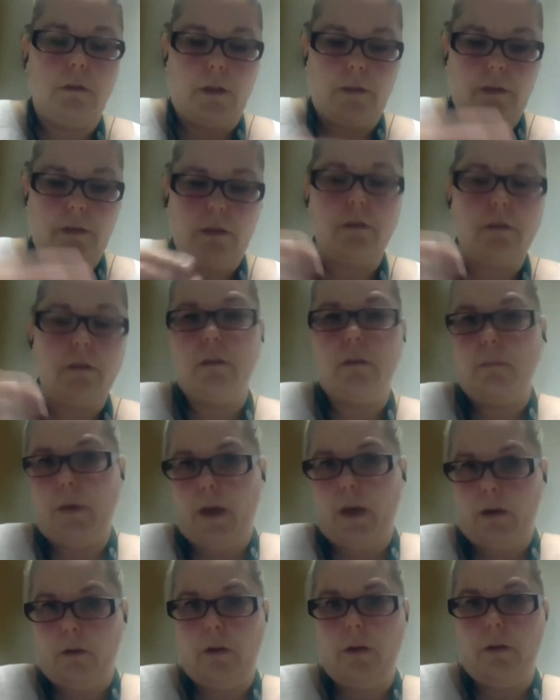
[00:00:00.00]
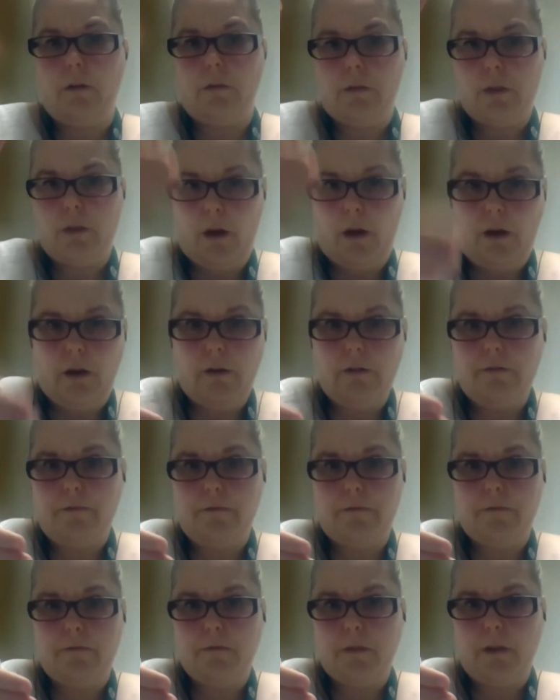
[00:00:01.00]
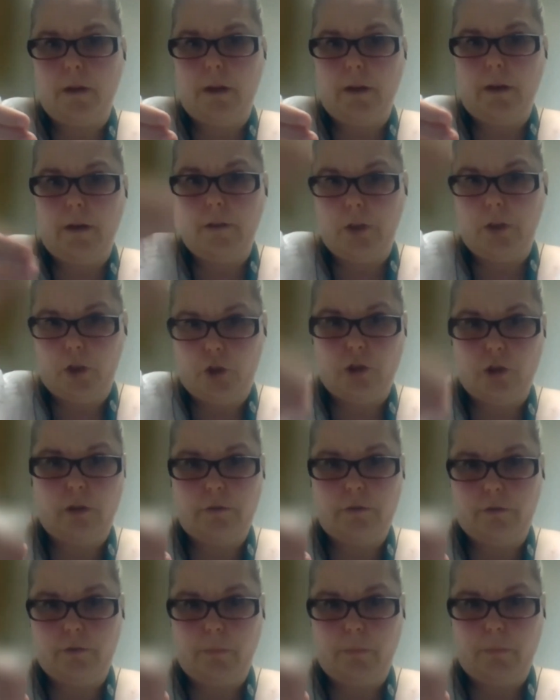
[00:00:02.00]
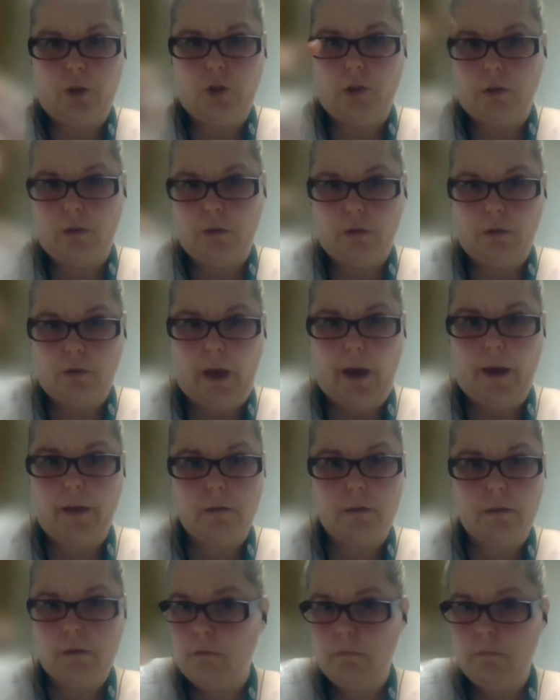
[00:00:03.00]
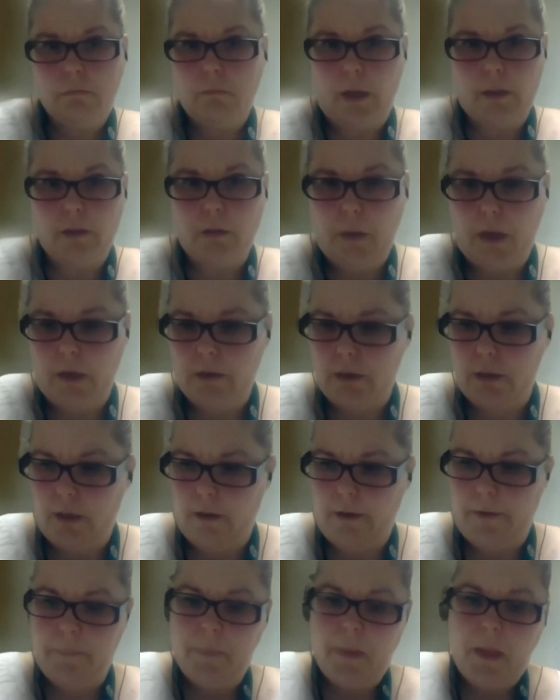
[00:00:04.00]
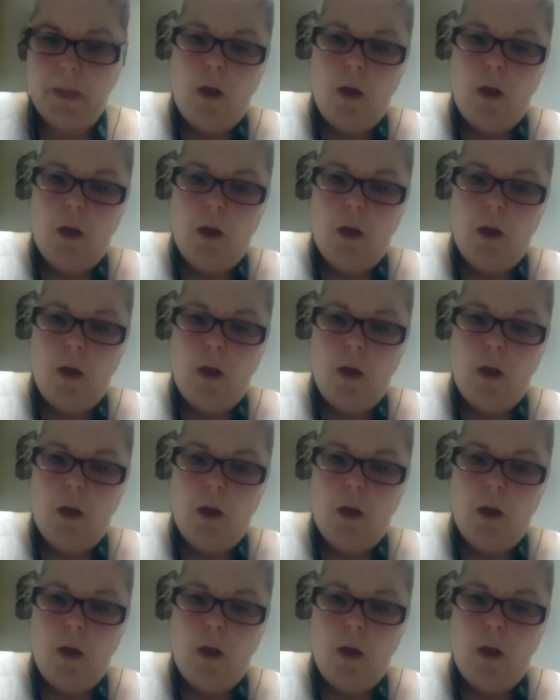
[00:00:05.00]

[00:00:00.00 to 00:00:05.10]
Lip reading: sits in the background of digital information. So that's metadata.